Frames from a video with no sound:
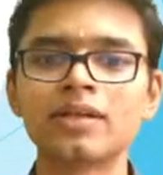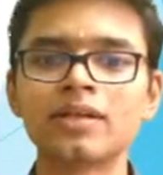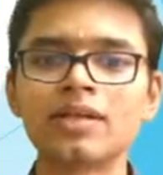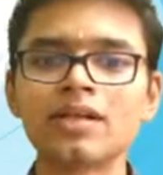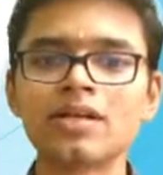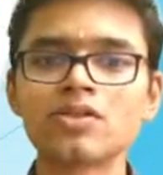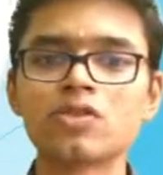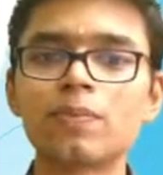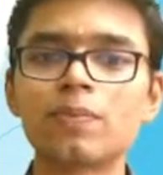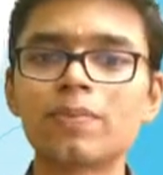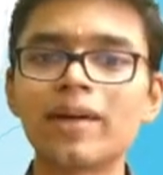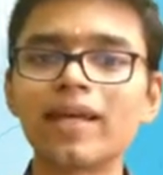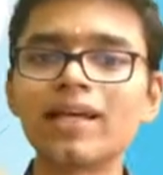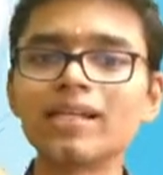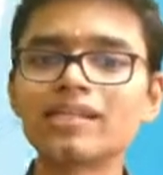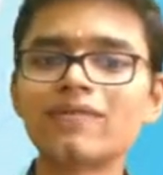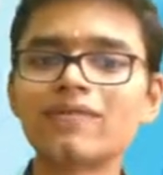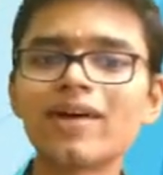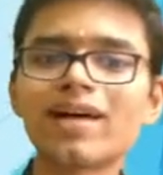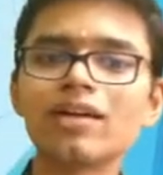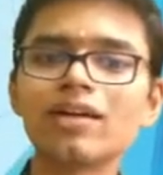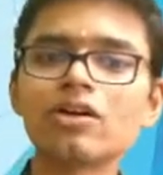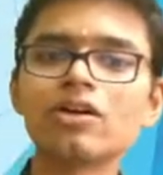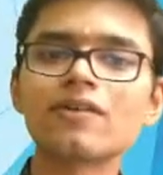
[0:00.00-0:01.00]
So place
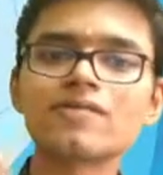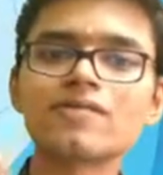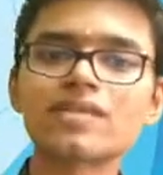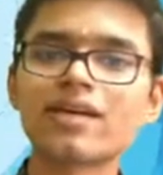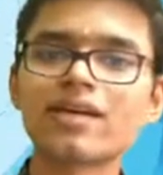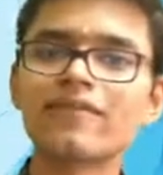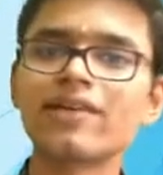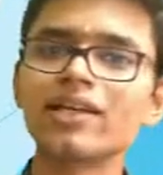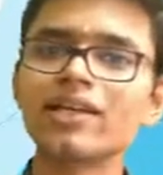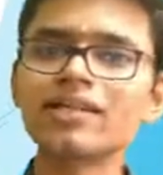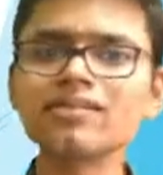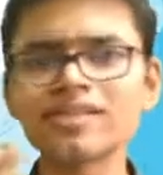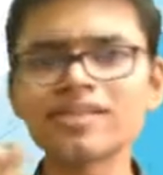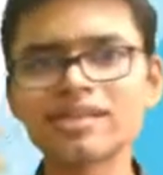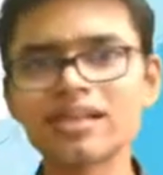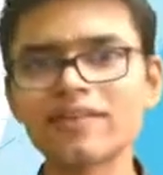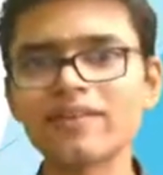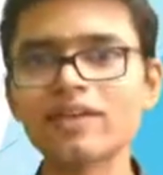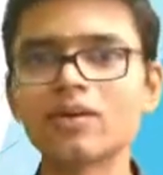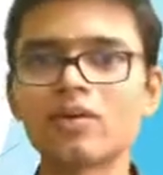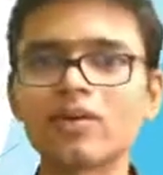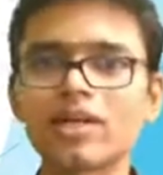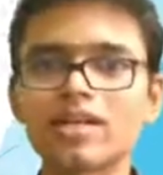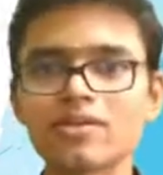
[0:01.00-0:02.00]
value of 7 is 7
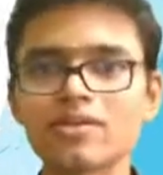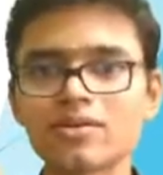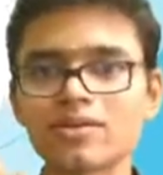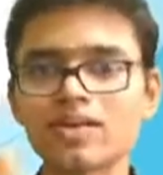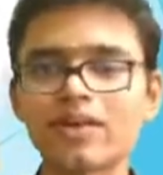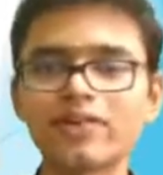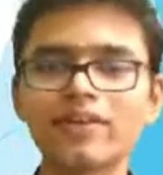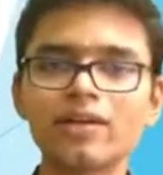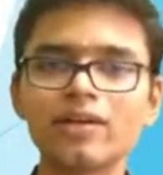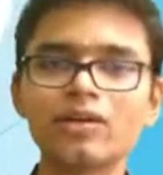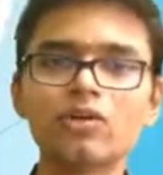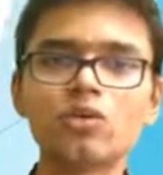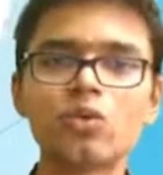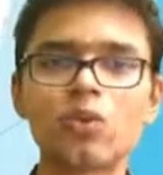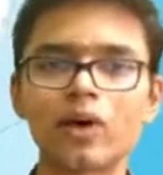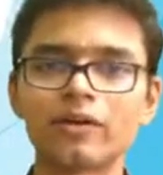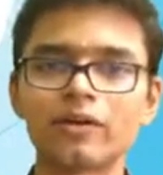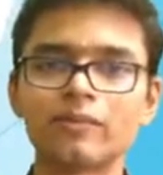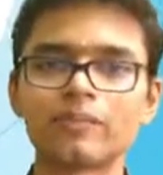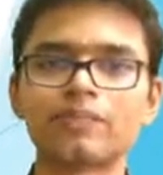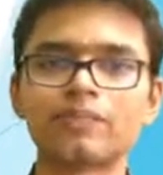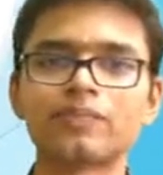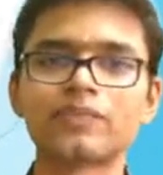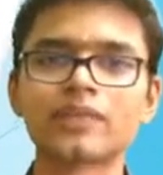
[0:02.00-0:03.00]
only. So 7 into 1.
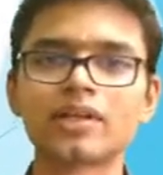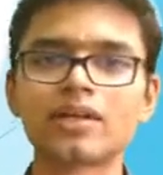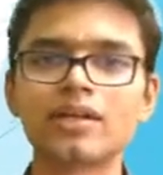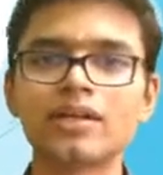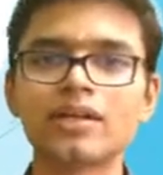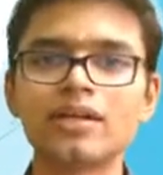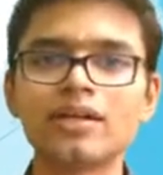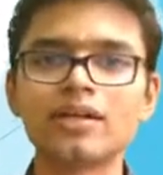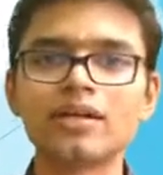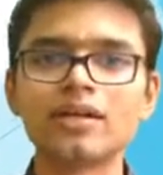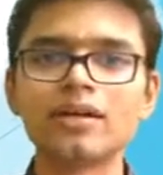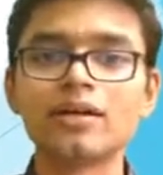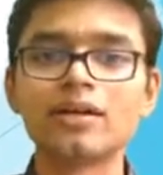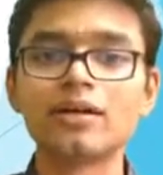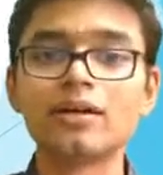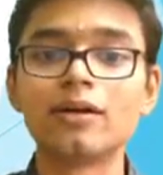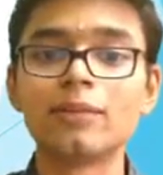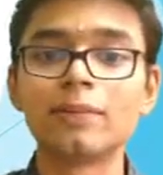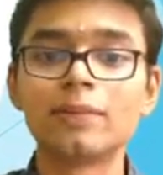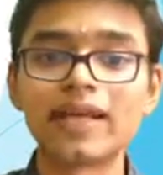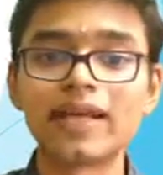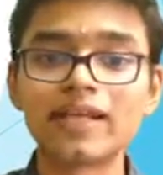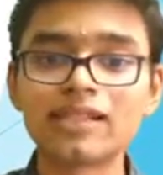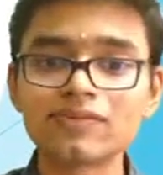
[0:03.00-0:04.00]

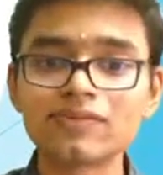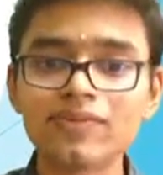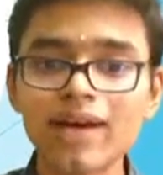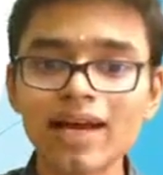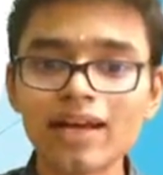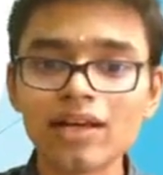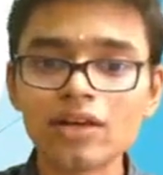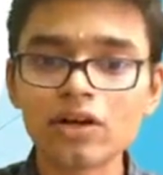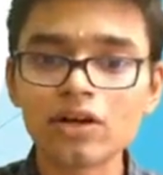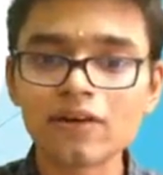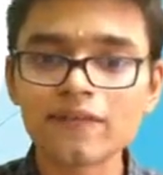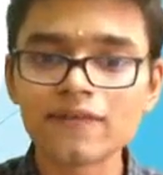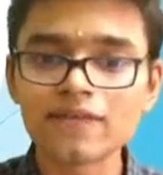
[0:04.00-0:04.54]
Place value of